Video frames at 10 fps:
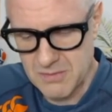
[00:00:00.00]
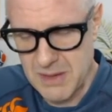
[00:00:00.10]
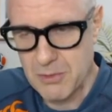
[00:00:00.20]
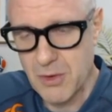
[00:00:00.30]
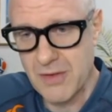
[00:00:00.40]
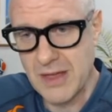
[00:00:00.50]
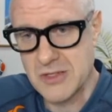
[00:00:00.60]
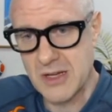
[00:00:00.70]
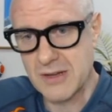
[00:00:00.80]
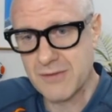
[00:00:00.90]
people who have had
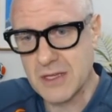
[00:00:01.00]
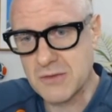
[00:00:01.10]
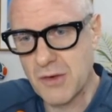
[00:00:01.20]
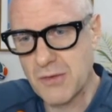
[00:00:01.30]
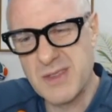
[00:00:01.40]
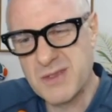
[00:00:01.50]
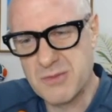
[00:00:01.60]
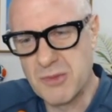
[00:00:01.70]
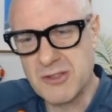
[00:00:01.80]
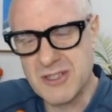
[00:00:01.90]
side effects for
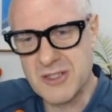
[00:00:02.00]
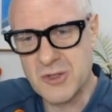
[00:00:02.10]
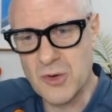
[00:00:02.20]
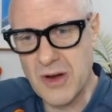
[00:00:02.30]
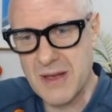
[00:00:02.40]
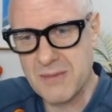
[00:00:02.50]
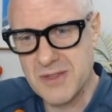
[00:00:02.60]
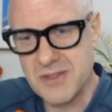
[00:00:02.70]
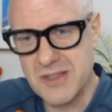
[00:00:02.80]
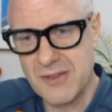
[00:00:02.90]
mostly sore
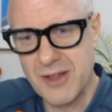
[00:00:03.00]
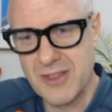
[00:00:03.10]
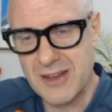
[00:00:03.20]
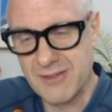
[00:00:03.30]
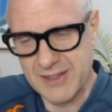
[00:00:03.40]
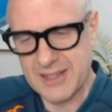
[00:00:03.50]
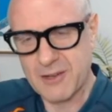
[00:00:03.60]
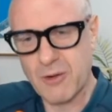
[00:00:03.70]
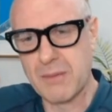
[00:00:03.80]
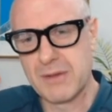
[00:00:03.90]
arms and stuff like that, and feeling
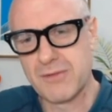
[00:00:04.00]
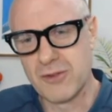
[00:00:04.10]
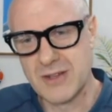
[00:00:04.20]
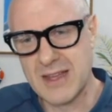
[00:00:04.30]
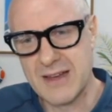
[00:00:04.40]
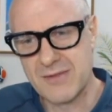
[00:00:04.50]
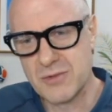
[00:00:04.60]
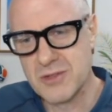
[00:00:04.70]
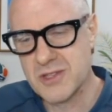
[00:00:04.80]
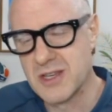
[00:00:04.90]
crappy for a day
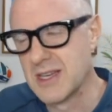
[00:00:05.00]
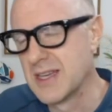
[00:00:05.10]
afterwards.